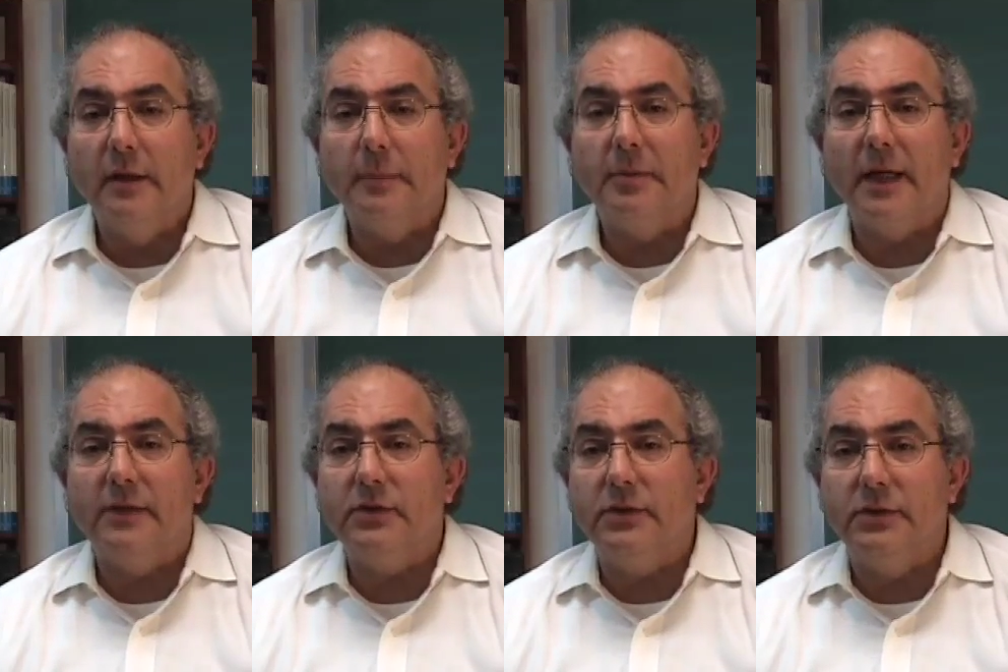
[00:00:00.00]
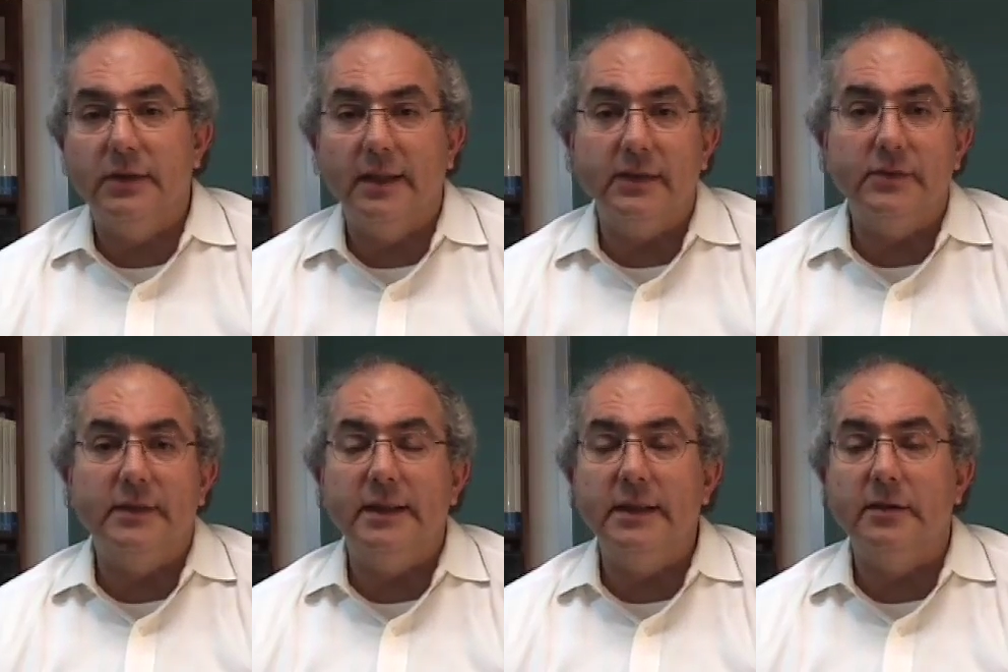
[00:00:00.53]
the prosecutor
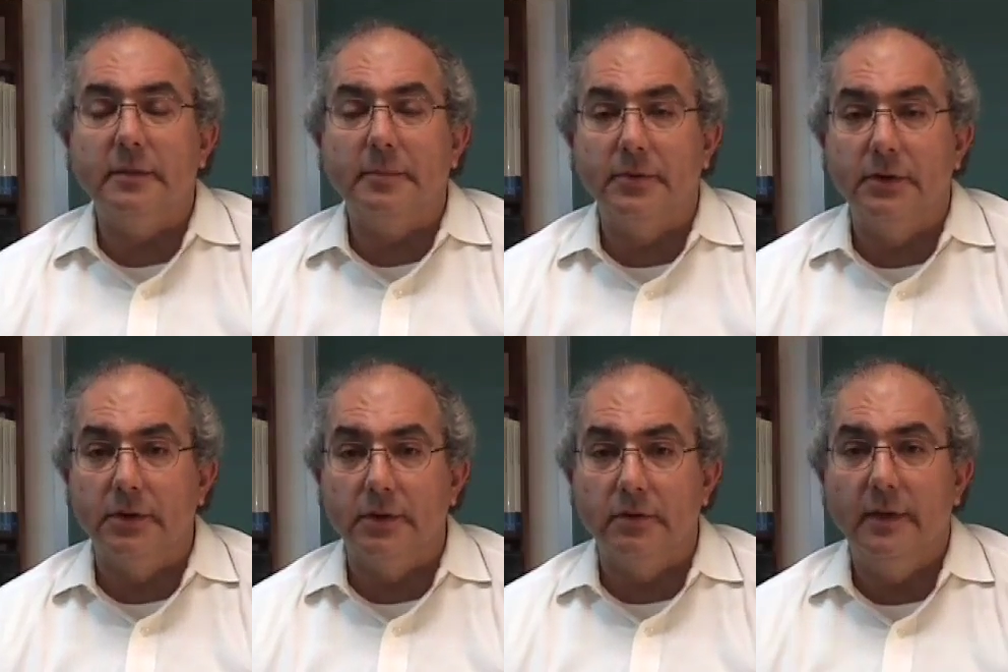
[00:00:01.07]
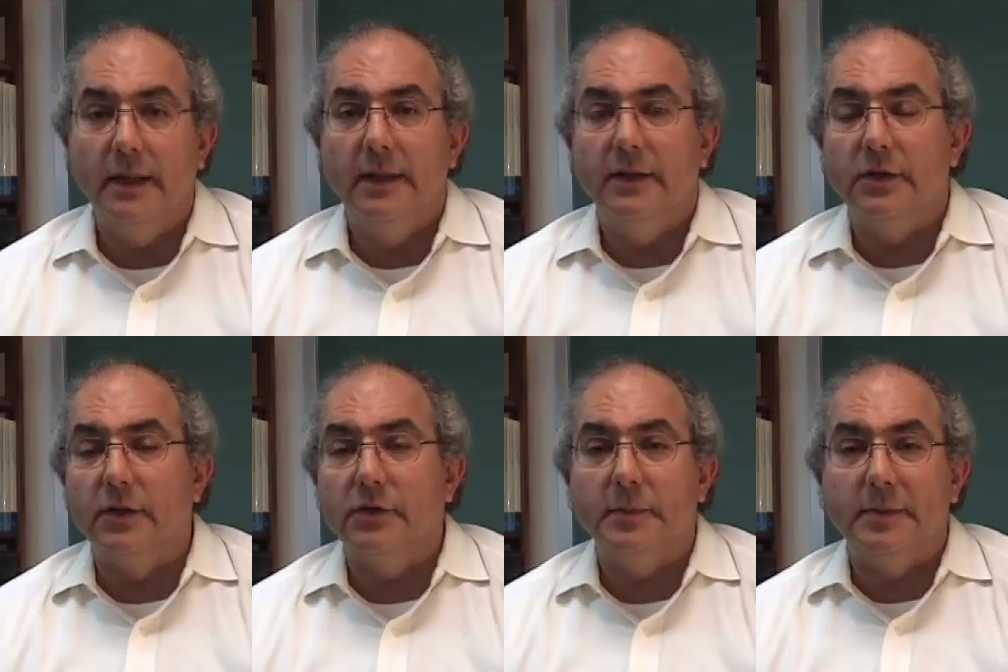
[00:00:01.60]
doesn't need to prove
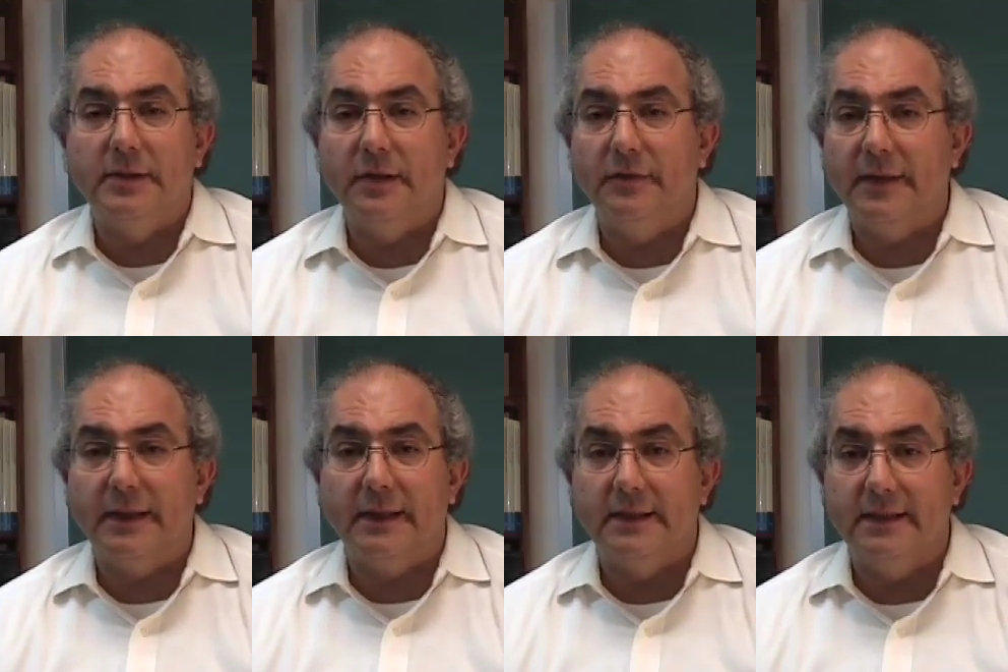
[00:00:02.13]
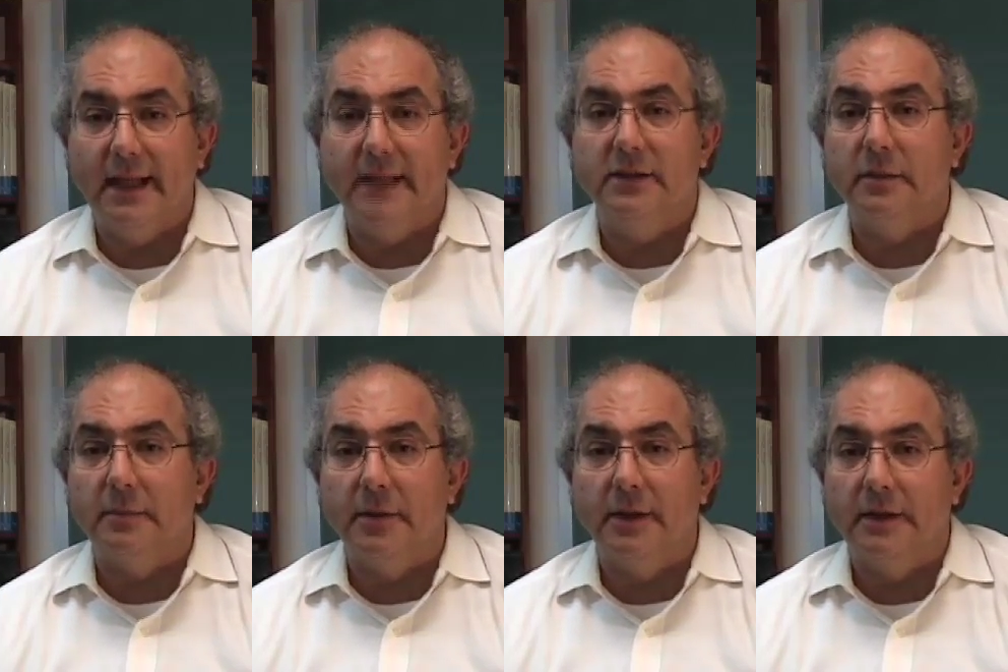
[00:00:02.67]
your specific
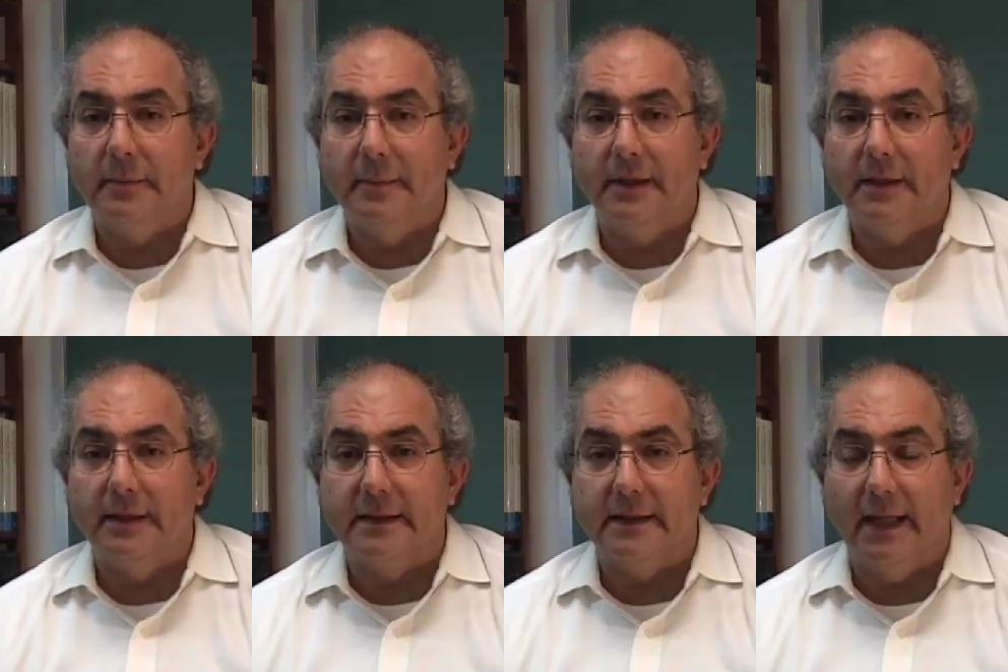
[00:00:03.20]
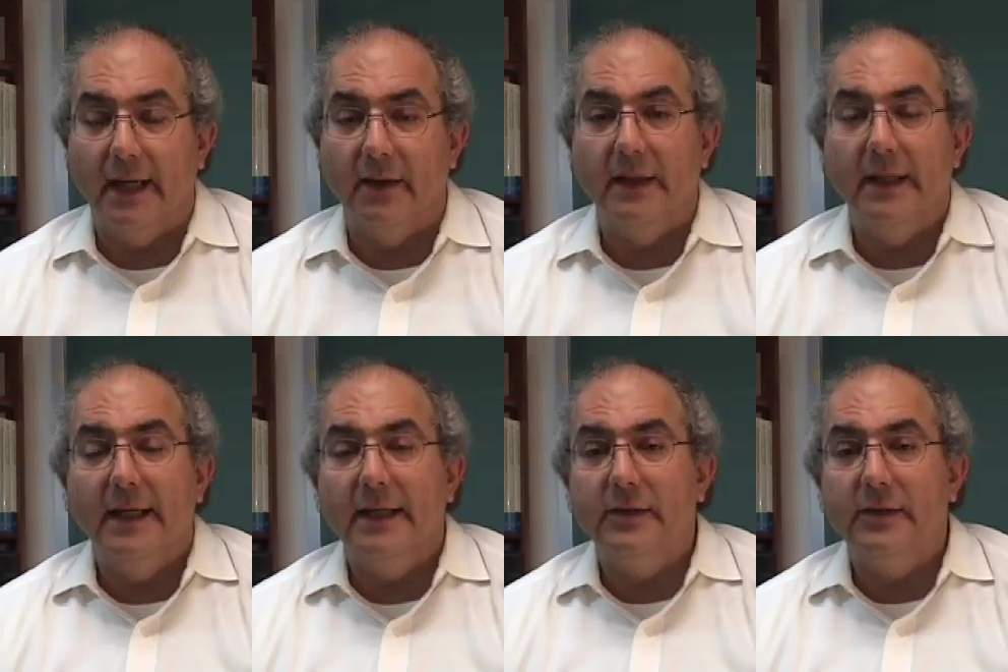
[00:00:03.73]
intent to burn the building down.